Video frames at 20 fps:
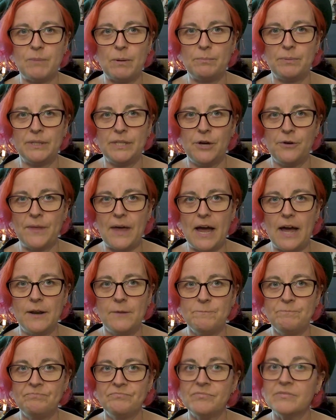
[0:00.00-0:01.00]
but below
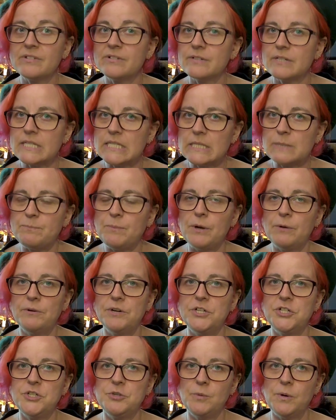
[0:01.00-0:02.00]
that,
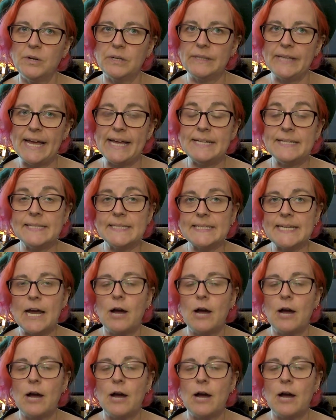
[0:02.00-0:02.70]
spiritual cleanse.